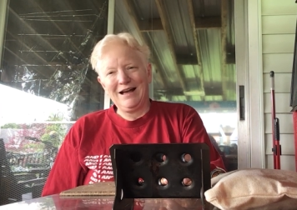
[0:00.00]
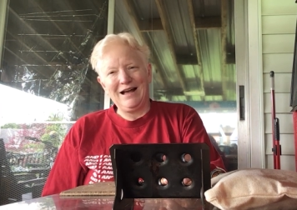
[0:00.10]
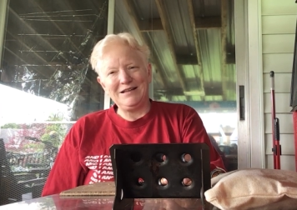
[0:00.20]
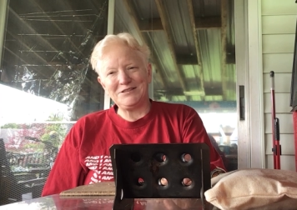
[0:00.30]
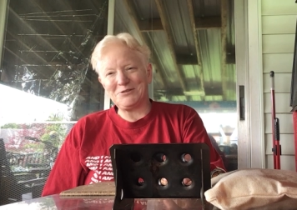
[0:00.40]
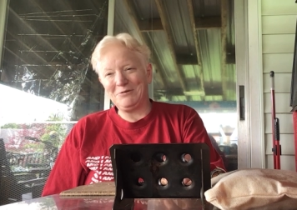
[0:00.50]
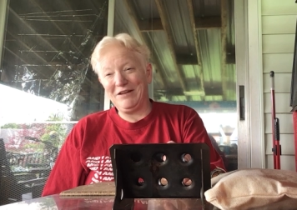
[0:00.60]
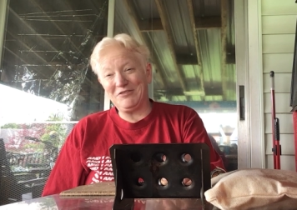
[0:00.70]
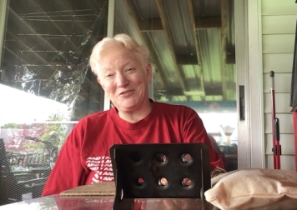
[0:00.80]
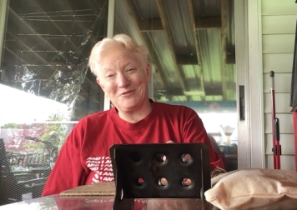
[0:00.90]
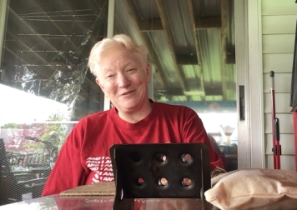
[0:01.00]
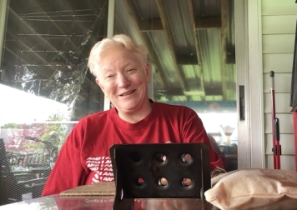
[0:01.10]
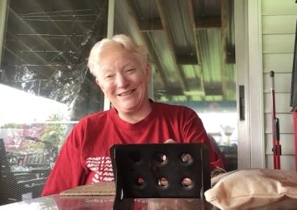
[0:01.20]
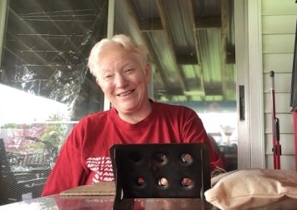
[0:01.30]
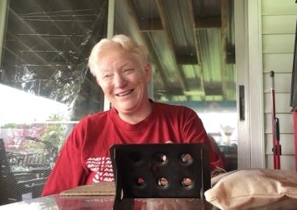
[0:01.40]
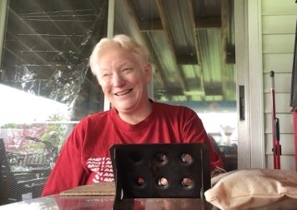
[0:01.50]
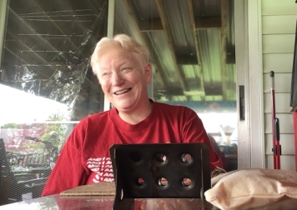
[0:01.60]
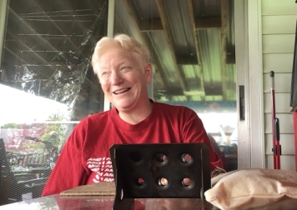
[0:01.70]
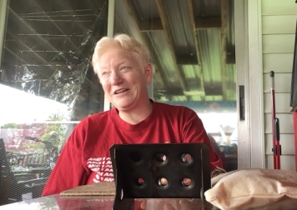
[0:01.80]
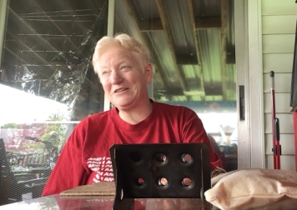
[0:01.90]
I just don't have the strength.
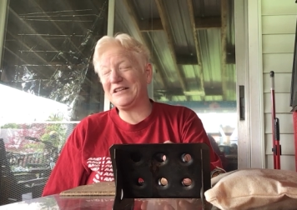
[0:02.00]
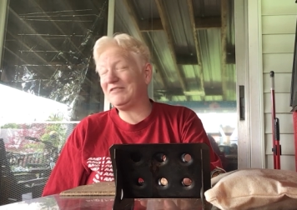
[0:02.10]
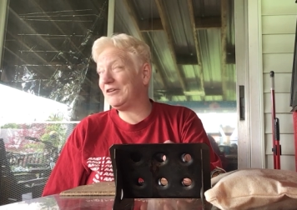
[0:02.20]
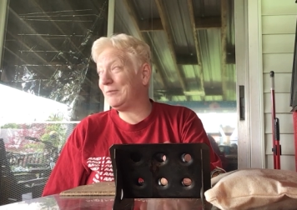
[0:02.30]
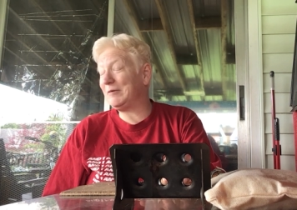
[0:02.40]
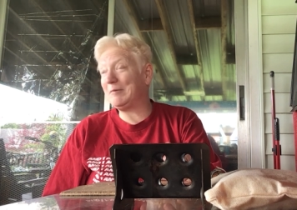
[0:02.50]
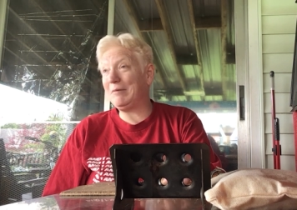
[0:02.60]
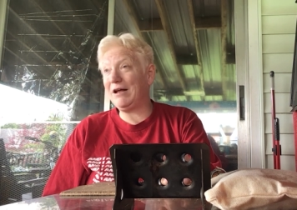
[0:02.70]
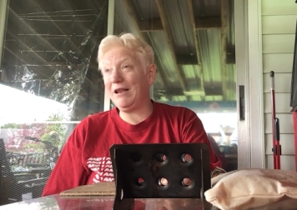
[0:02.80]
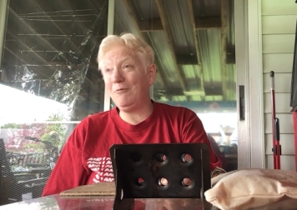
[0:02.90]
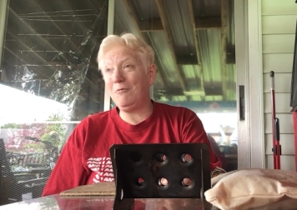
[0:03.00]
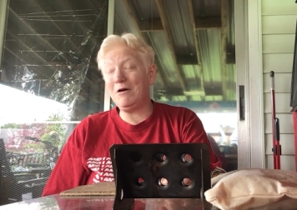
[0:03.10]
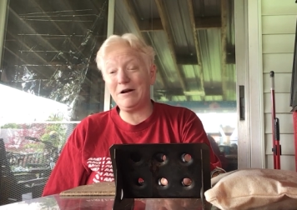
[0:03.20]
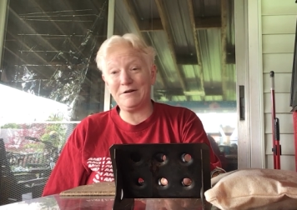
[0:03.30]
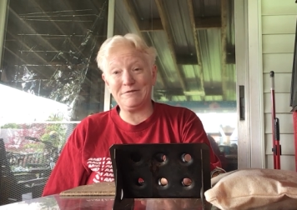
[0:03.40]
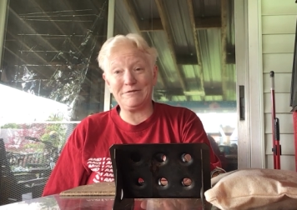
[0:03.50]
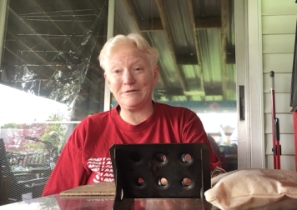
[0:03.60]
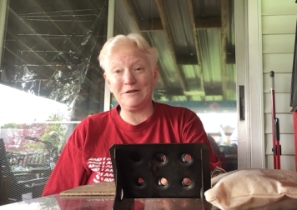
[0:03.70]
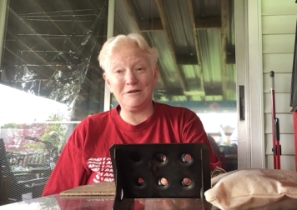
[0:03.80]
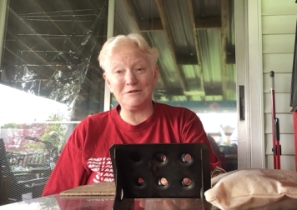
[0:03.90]
I couldn't even open a bottle of water for
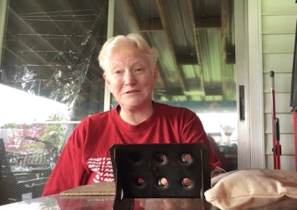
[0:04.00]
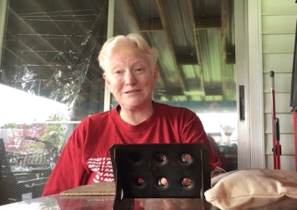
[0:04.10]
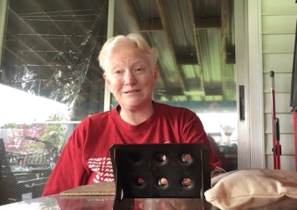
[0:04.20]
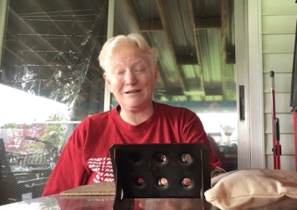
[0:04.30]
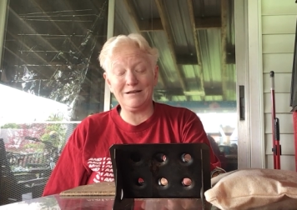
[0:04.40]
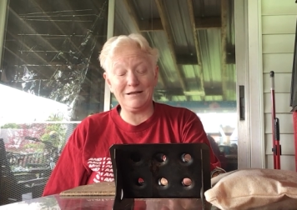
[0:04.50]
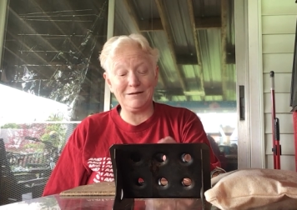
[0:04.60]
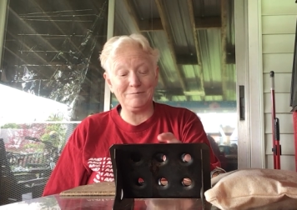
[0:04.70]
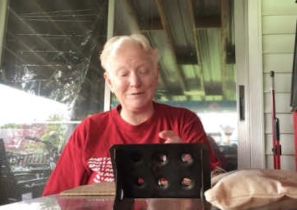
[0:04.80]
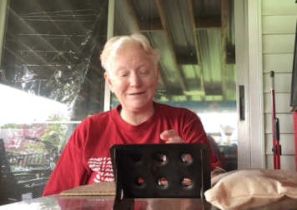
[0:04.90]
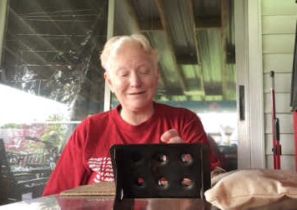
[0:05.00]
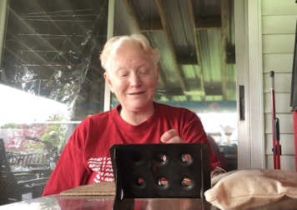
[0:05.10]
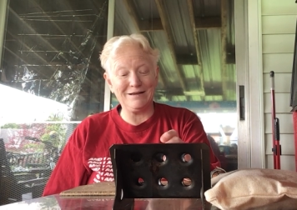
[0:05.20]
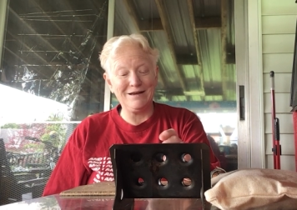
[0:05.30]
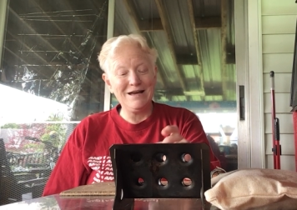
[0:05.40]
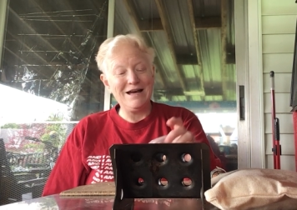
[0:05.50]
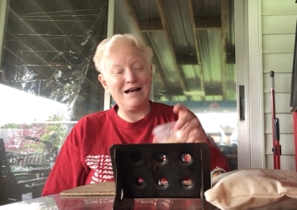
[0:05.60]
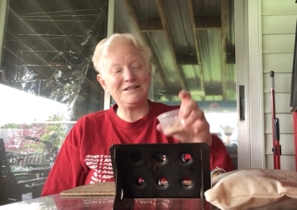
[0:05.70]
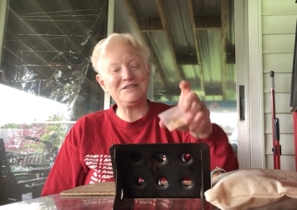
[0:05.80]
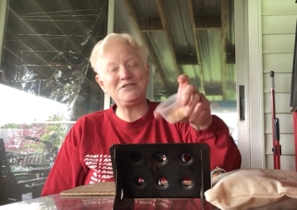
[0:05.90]
the longest time. But
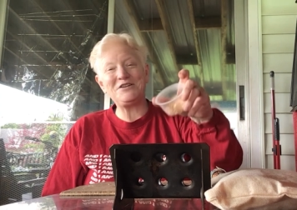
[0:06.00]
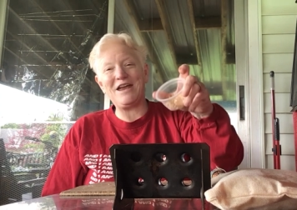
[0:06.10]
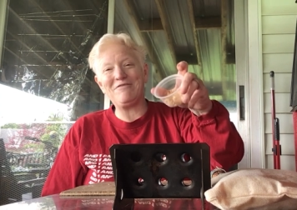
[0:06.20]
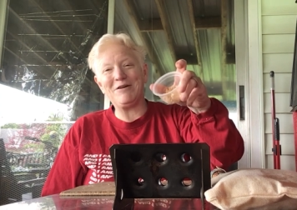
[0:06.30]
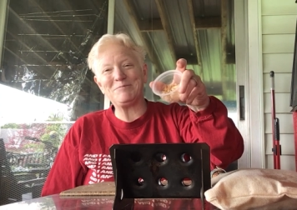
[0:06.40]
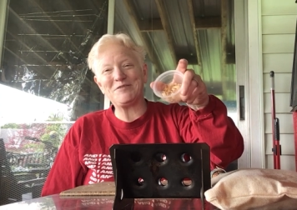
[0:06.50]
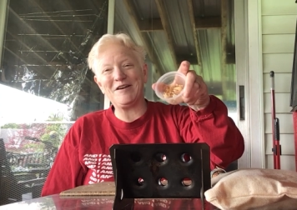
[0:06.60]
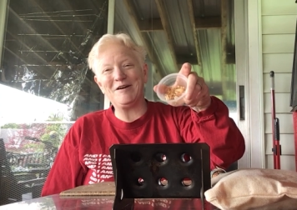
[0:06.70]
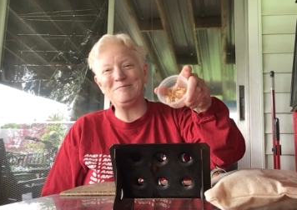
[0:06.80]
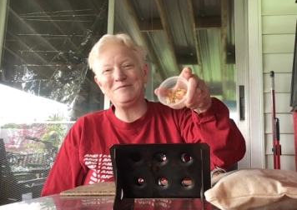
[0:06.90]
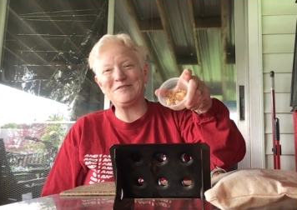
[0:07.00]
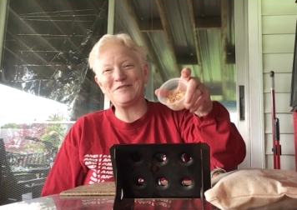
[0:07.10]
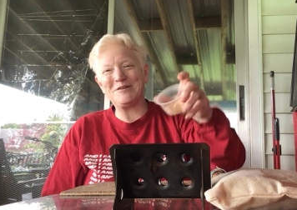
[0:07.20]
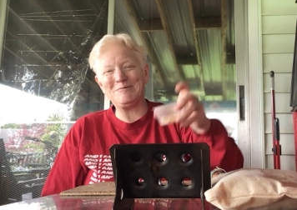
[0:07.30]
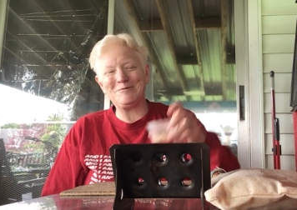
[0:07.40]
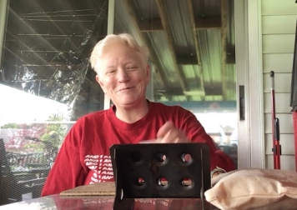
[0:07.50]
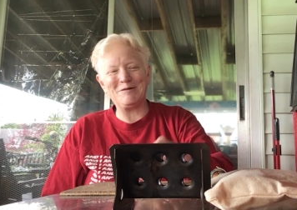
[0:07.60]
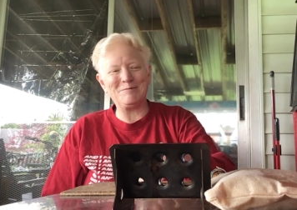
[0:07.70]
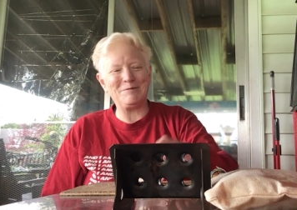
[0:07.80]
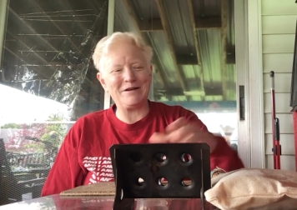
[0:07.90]
I did shave up some. There's some from
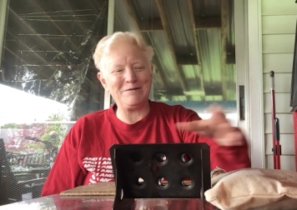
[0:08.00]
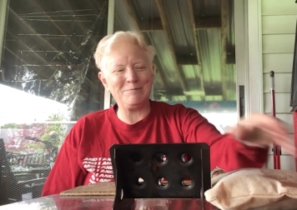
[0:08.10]
everybody.